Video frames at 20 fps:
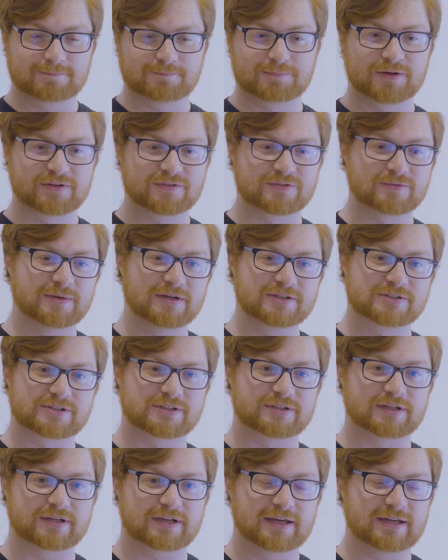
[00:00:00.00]
But as you
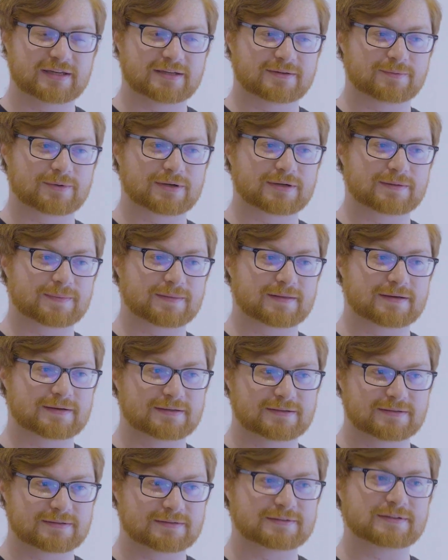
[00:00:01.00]
mentioned, hey,
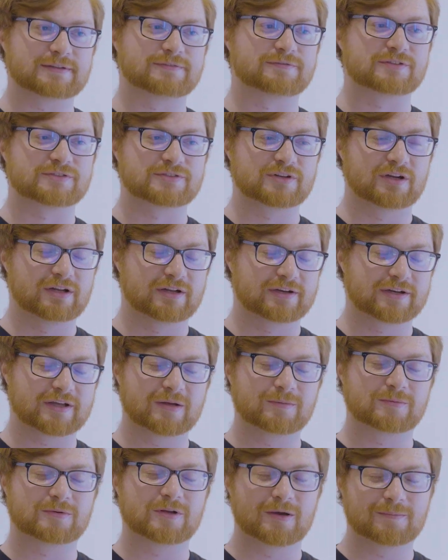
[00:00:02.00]
if it's all on
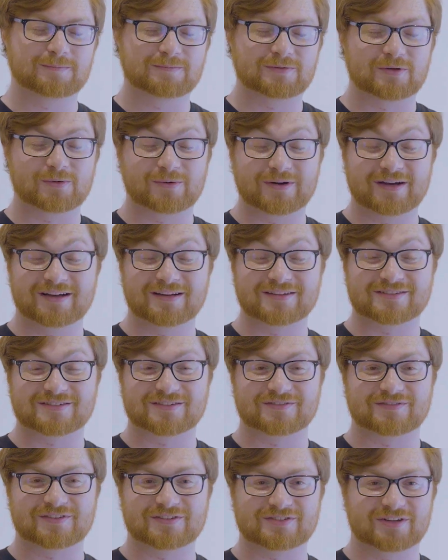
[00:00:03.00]

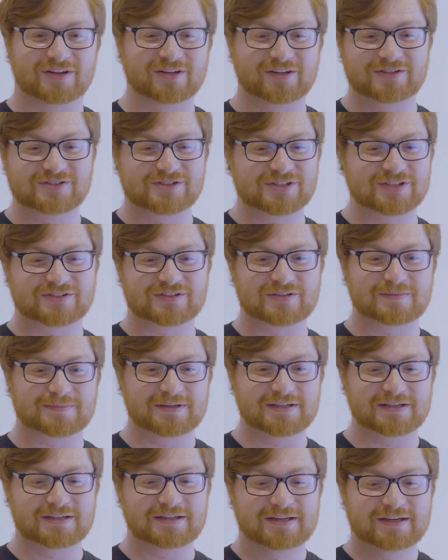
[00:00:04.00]
AWS, if it's all on
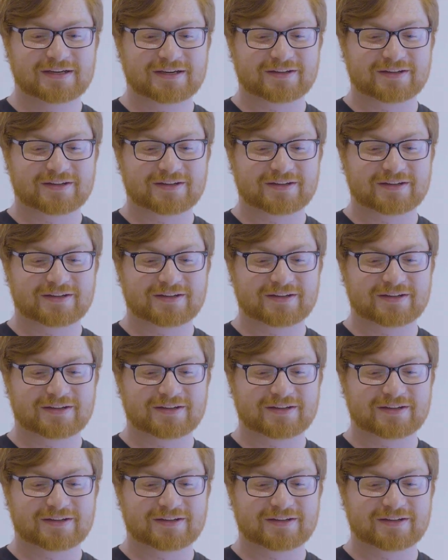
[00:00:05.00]
GCP,